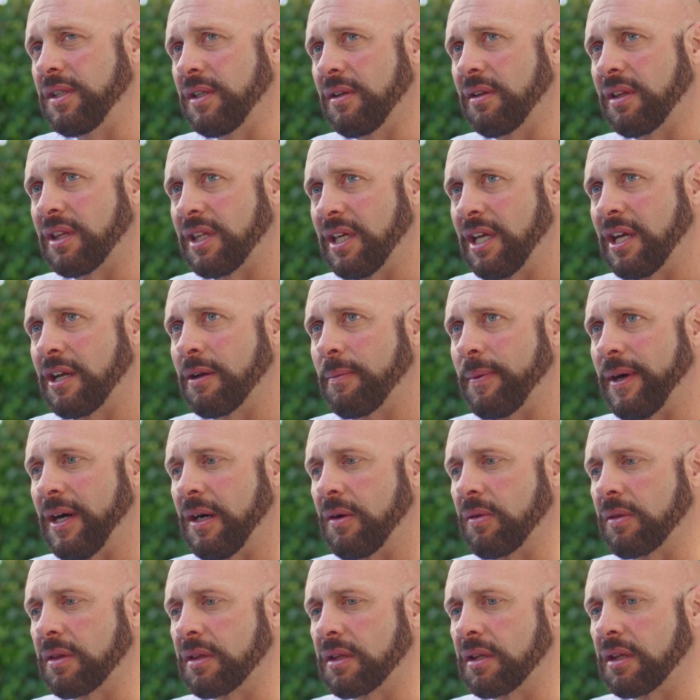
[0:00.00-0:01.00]
do you think
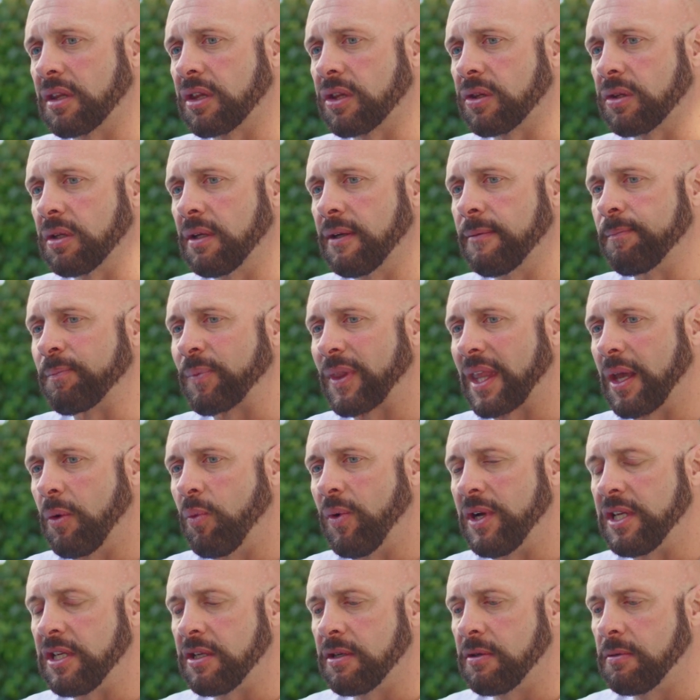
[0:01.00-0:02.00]
about the
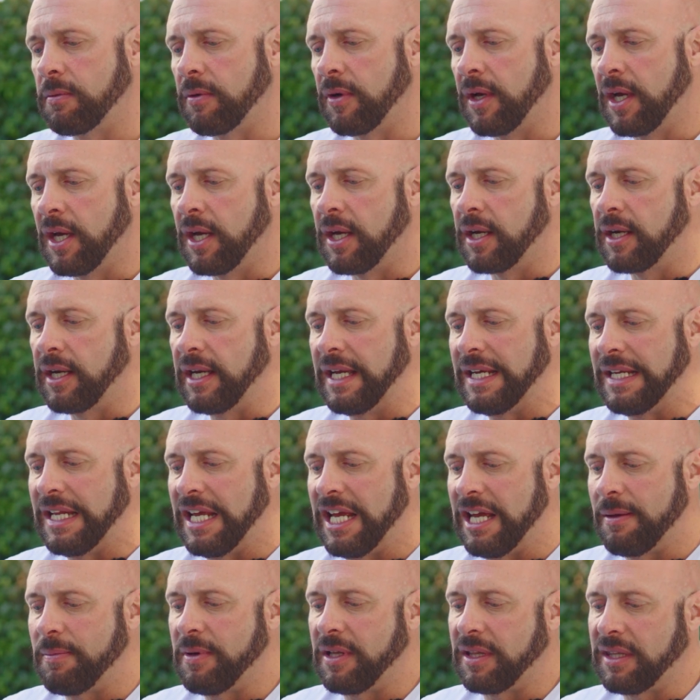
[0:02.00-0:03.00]
when you
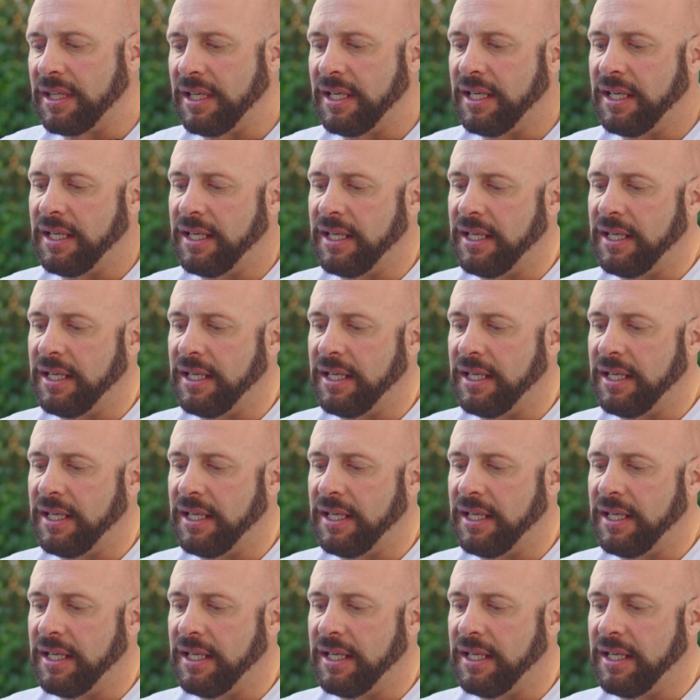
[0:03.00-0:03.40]
inhibit the